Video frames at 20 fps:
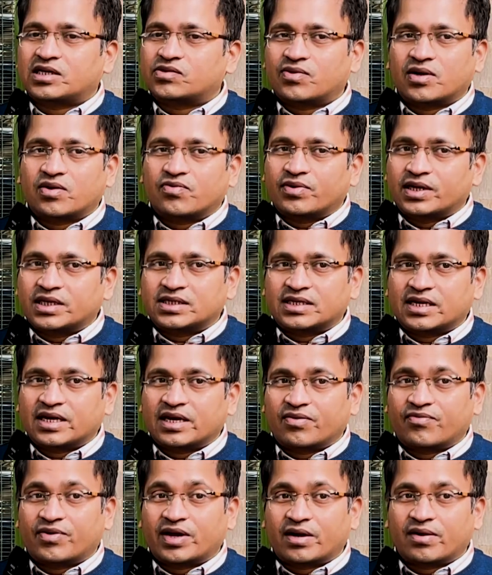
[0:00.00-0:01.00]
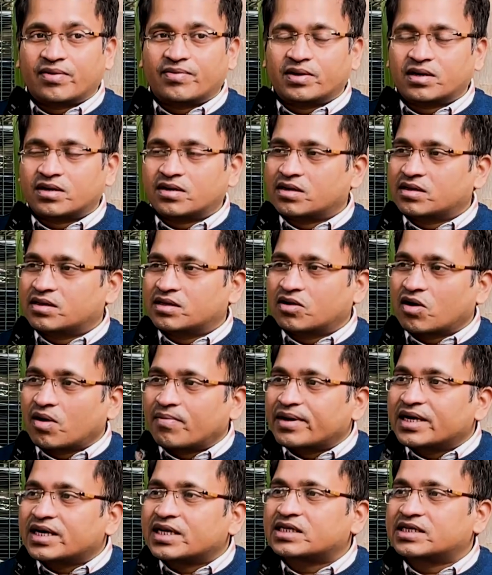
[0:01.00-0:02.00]
why we say whenever the
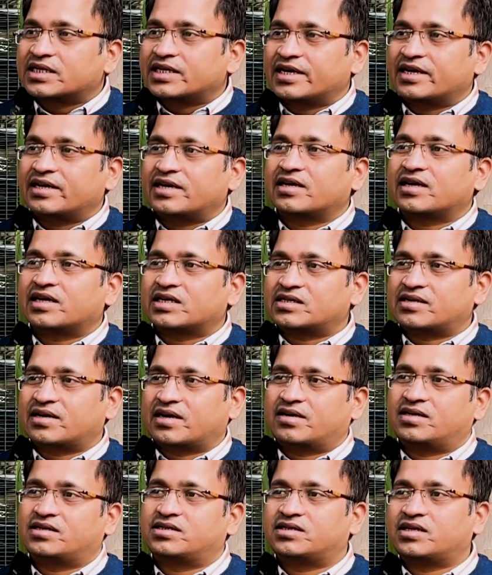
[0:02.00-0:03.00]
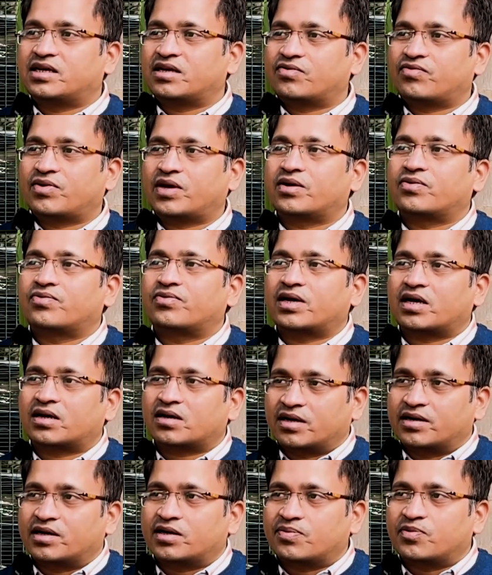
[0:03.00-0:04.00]
government is creating a strategy and what we are
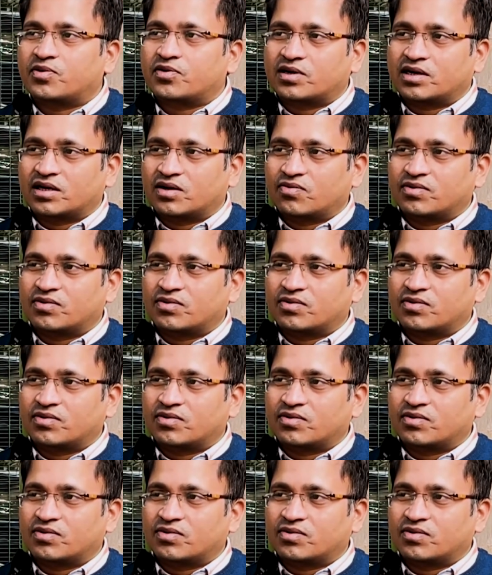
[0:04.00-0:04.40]
contributing,